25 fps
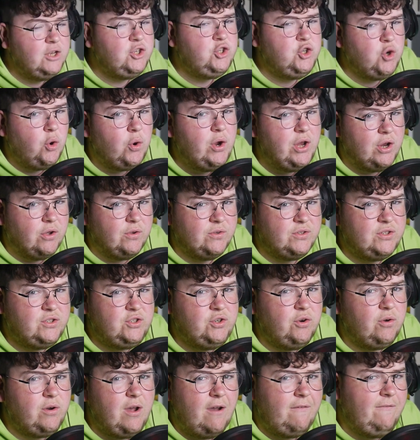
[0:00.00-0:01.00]
Join us.
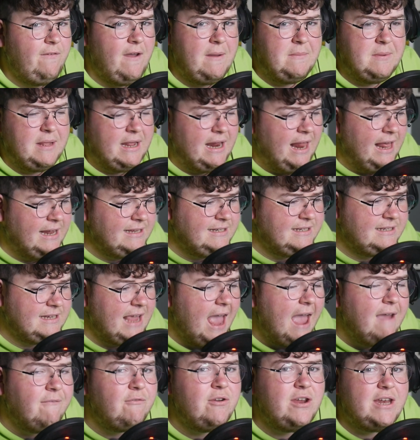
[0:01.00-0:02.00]
Join our family, lads.
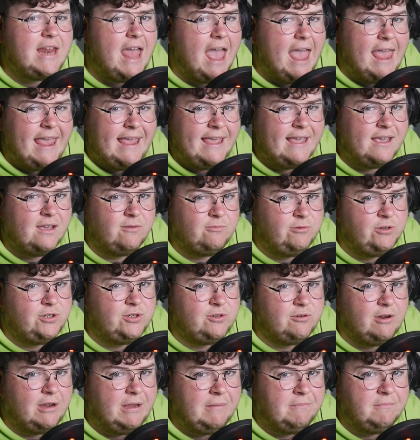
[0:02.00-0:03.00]
Every day we
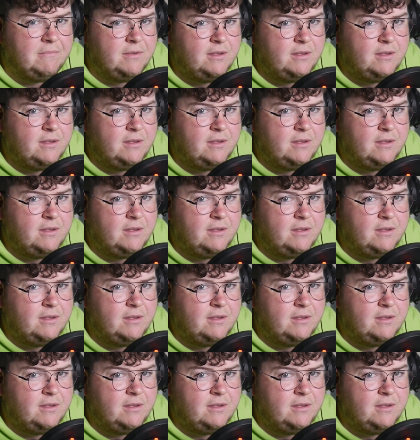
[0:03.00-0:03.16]
stream.